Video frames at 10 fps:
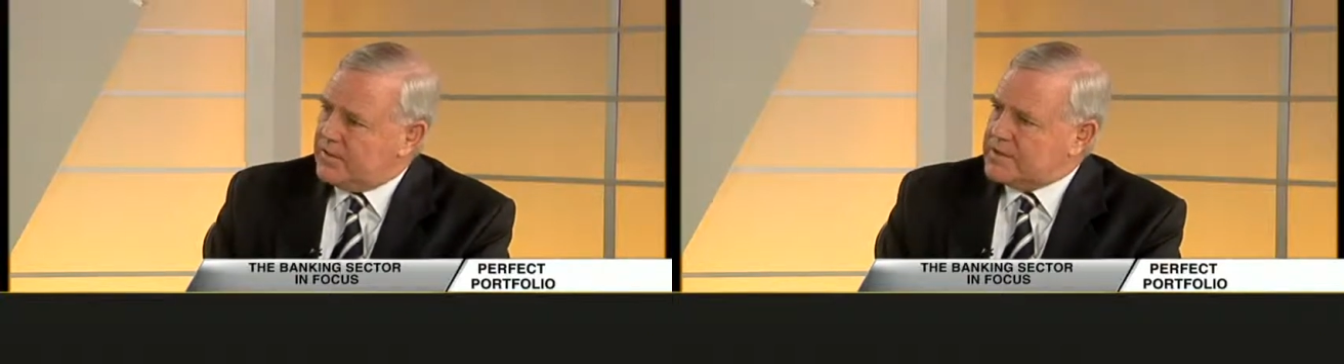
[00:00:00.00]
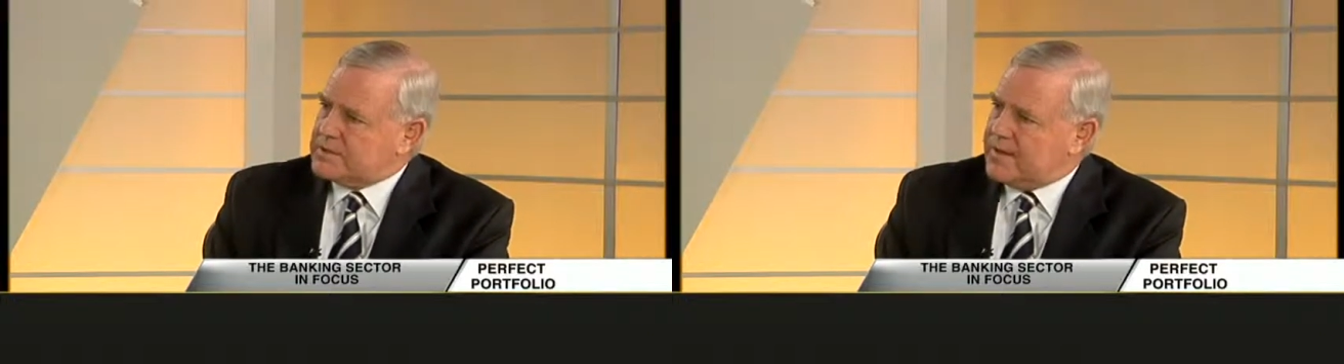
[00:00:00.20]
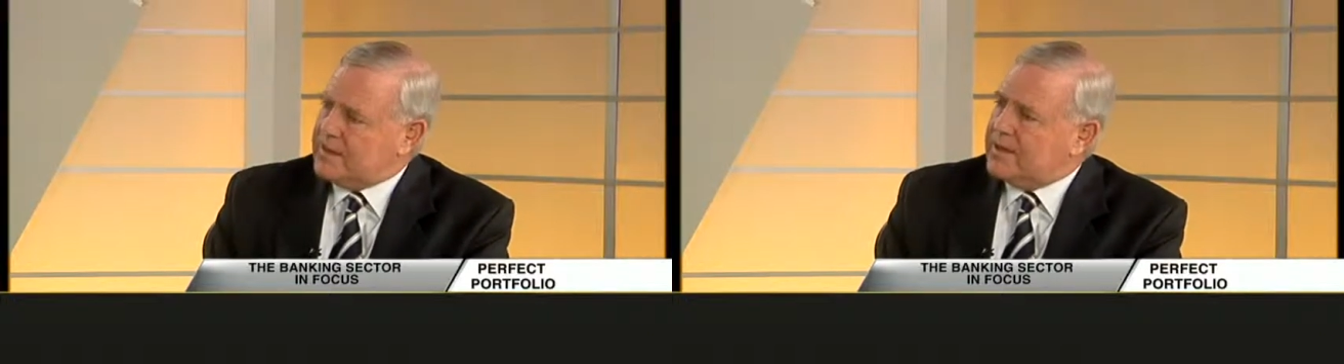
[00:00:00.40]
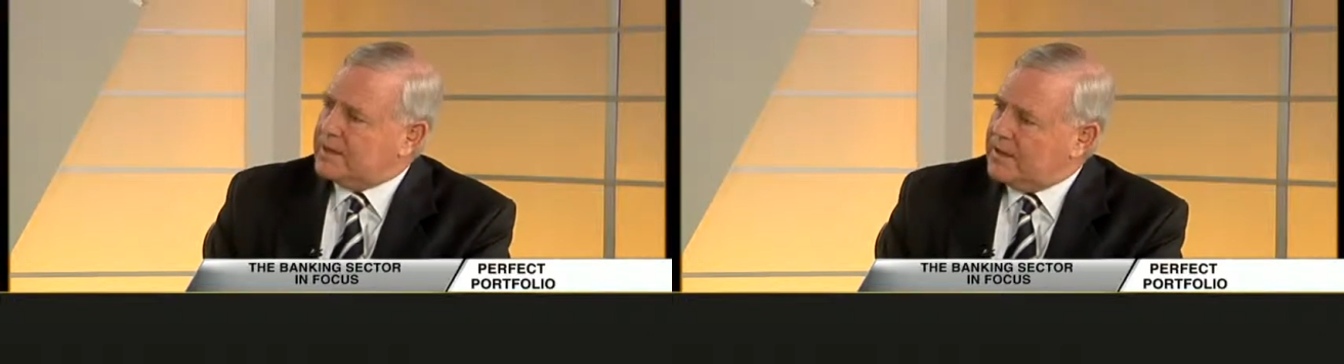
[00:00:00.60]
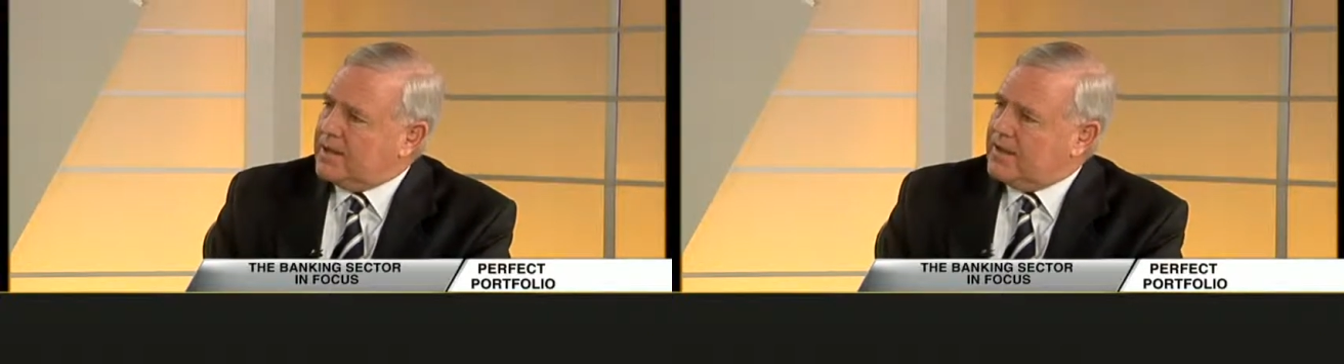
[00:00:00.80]
and Westpac
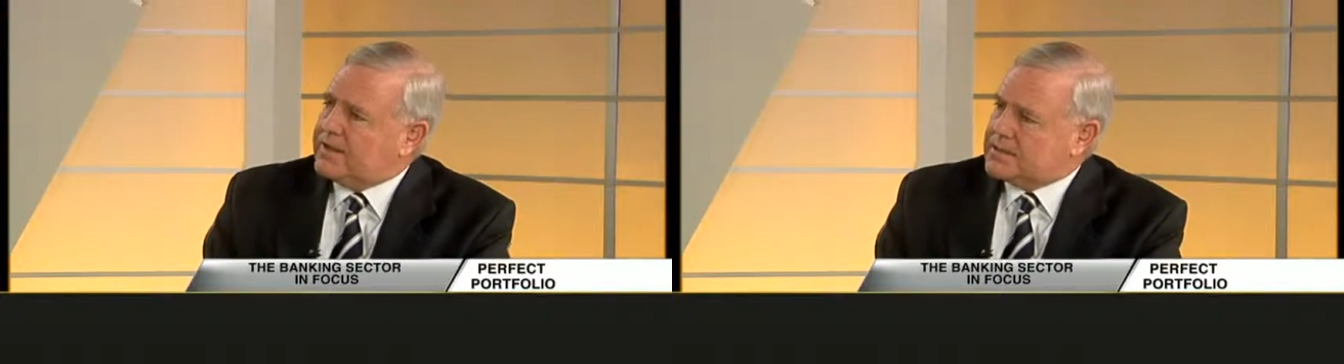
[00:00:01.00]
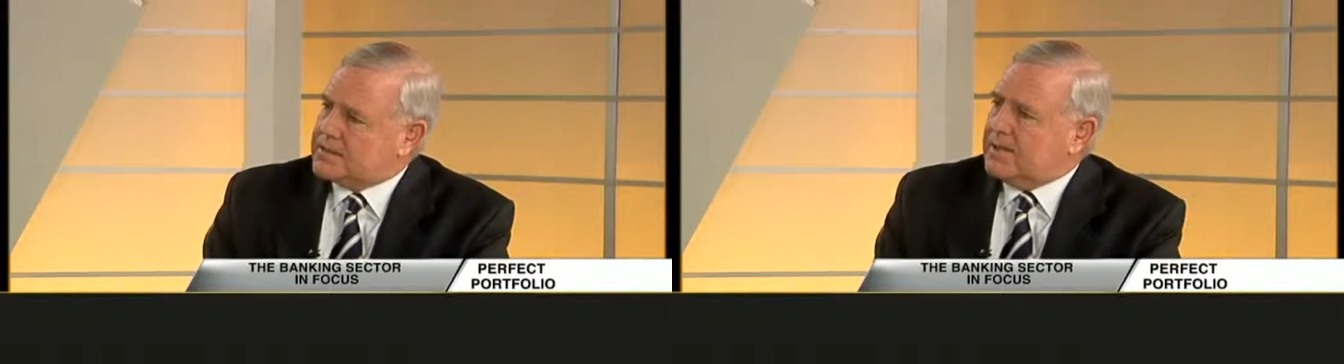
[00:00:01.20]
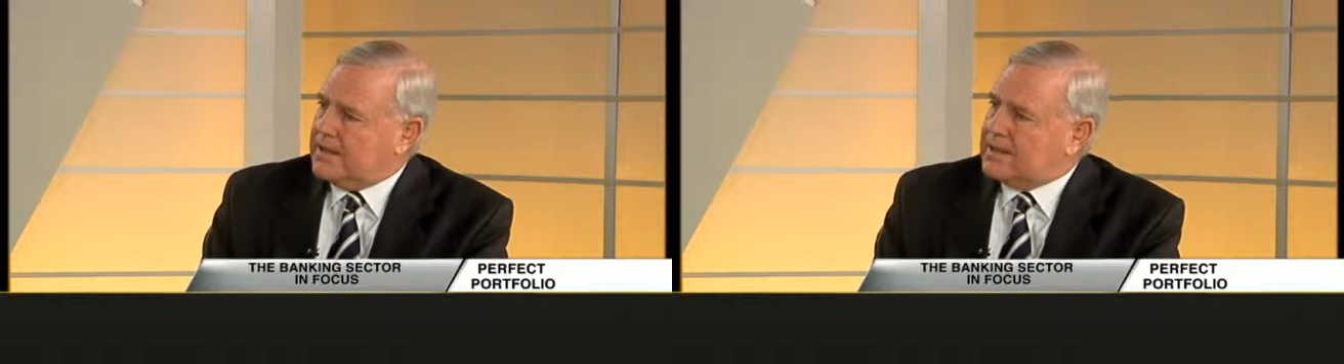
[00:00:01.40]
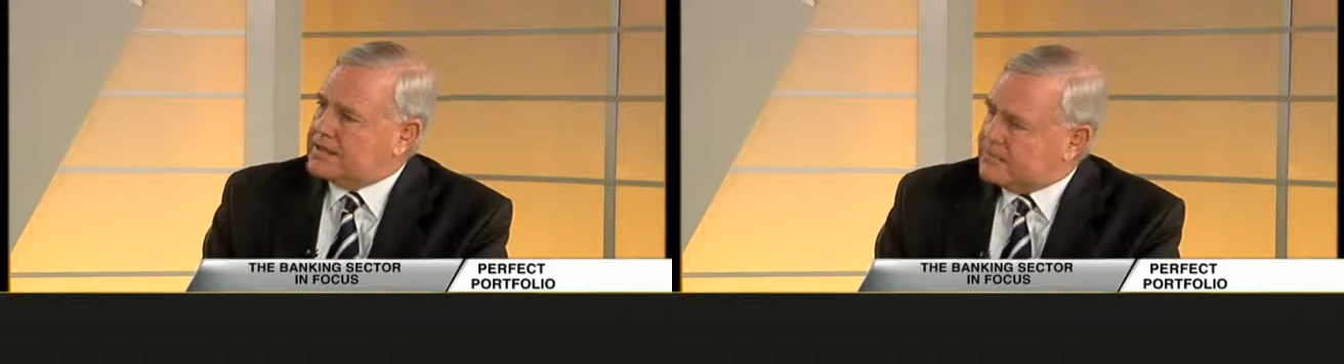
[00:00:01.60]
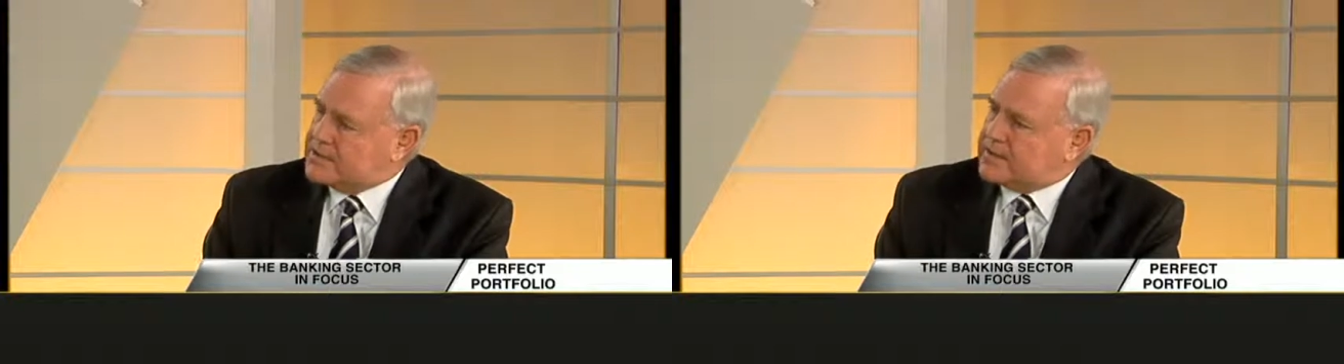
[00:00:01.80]
are the slightly
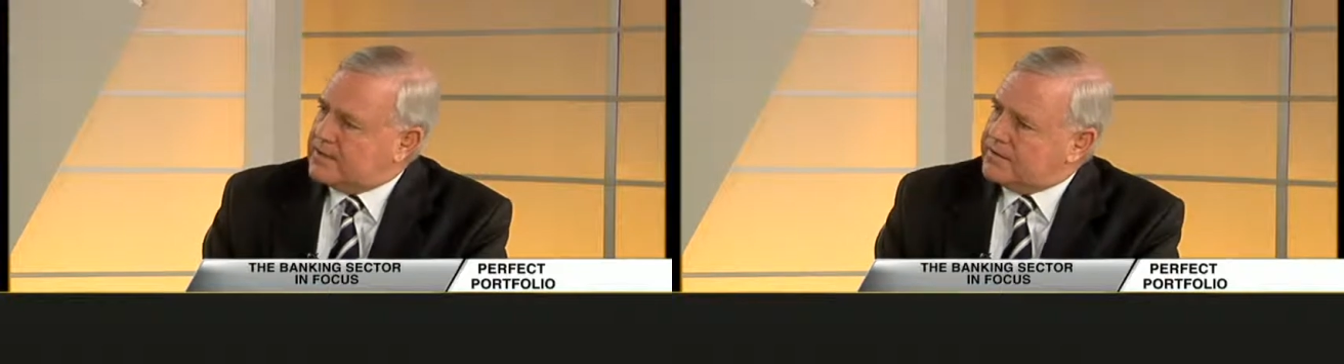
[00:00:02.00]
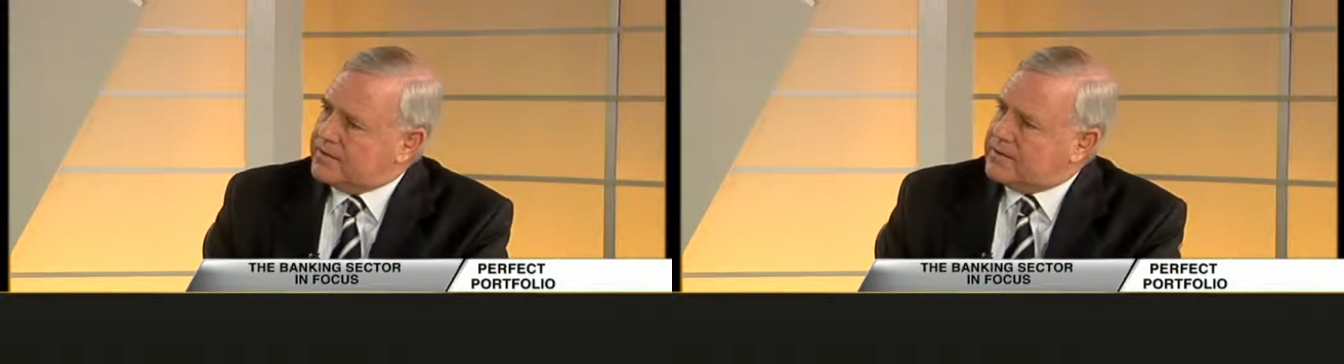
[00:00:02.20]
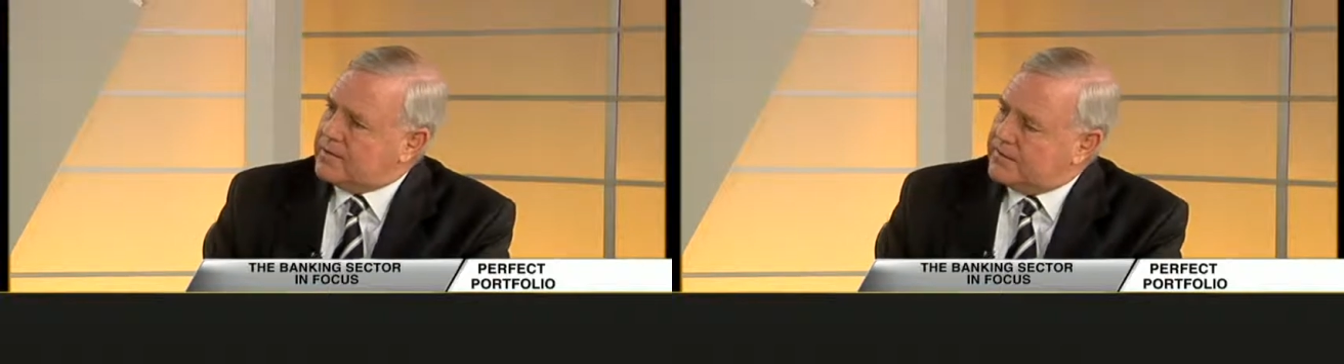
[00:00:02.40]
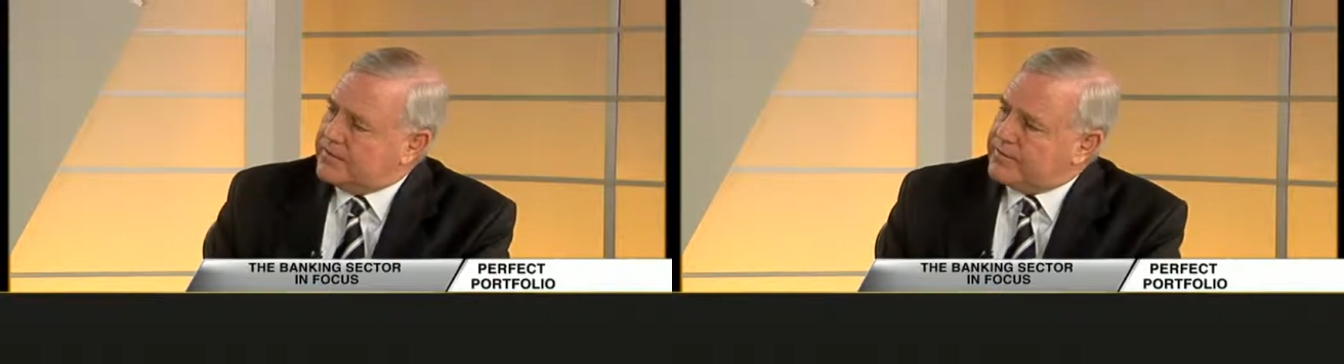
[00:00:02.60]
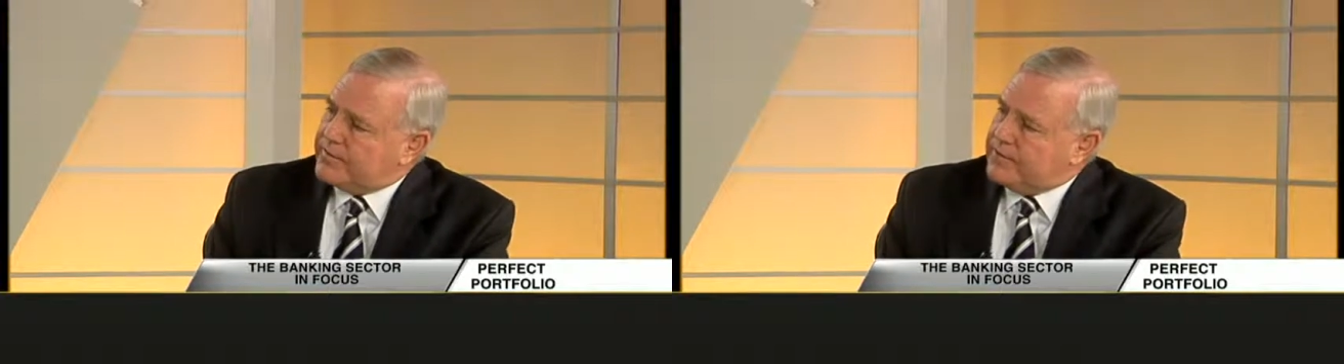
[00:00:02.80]
less risky of
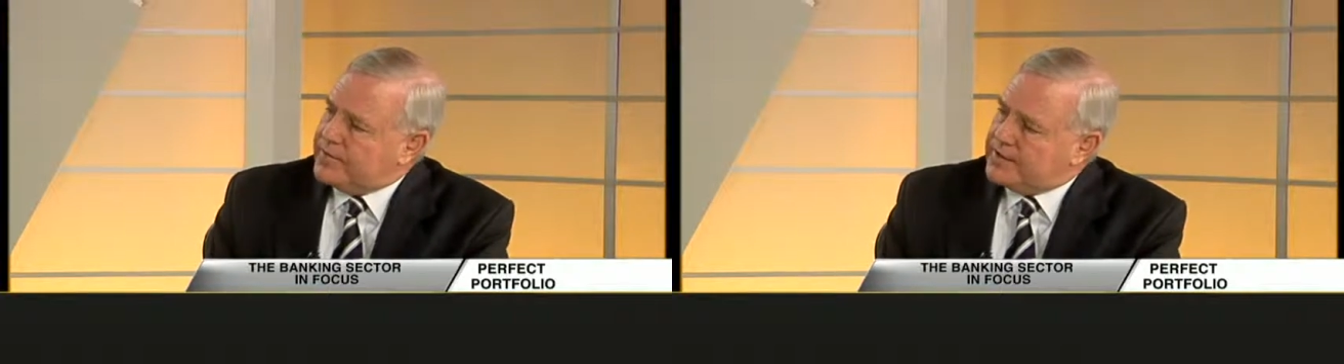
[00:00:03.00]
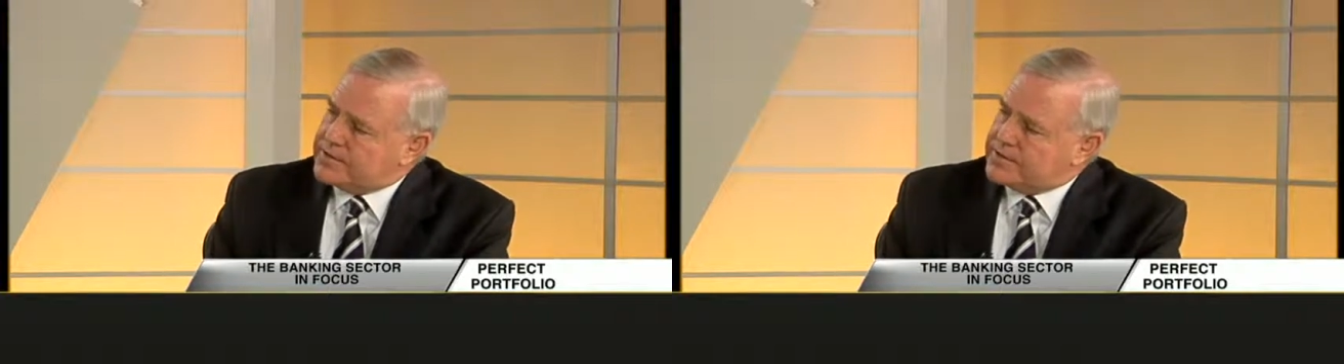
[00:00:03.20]
the four majors.